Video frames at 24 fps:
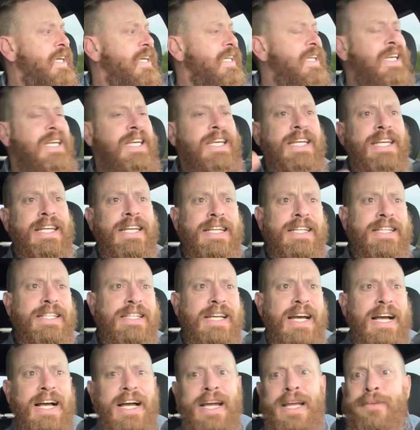key,
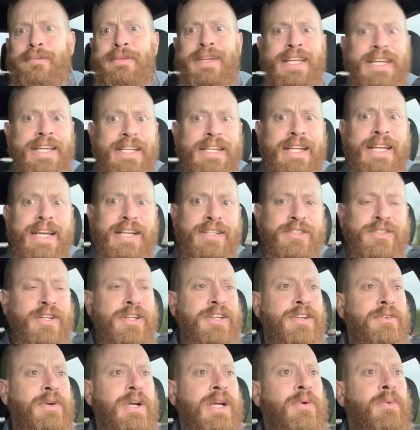timed index on
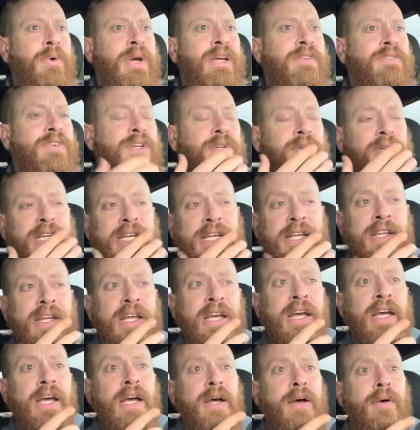the right way of doing it.
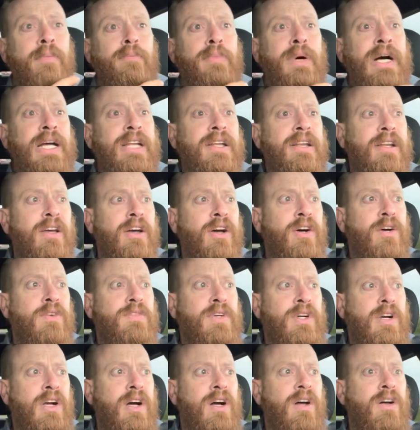But
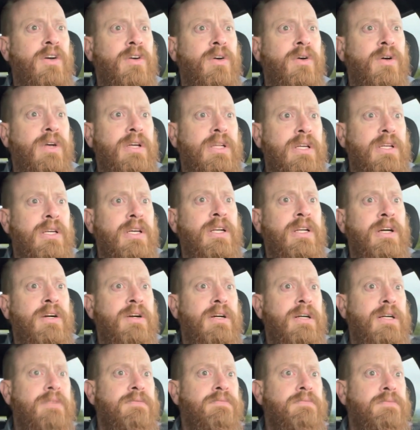overall, you
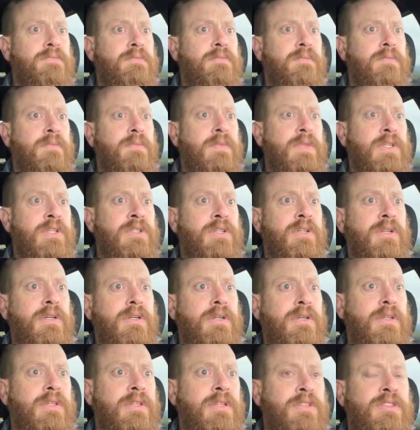know, there
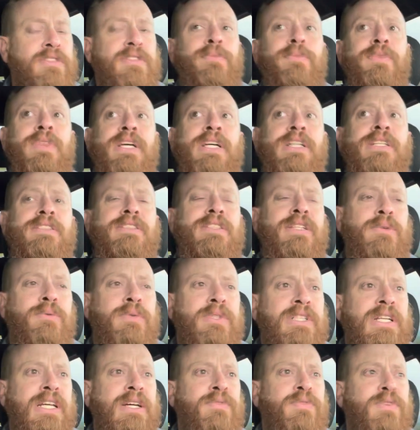there's some things that were
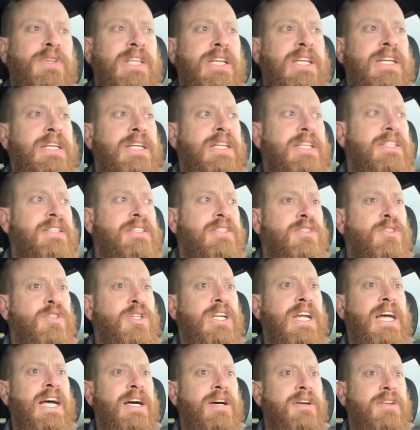definitely
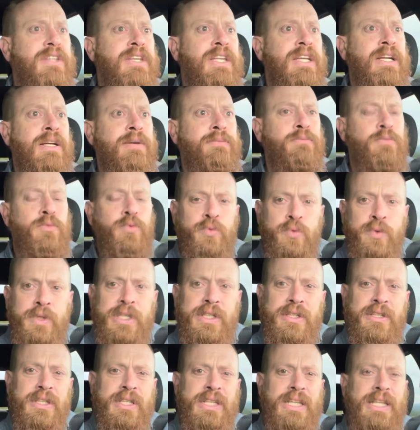stood out that I'm
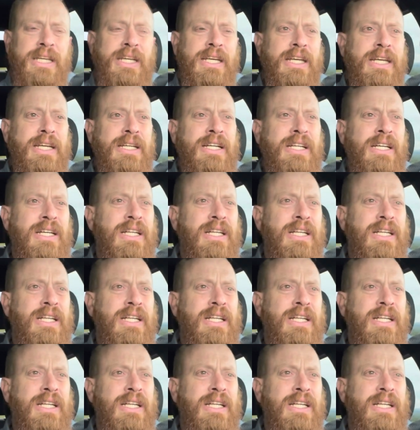really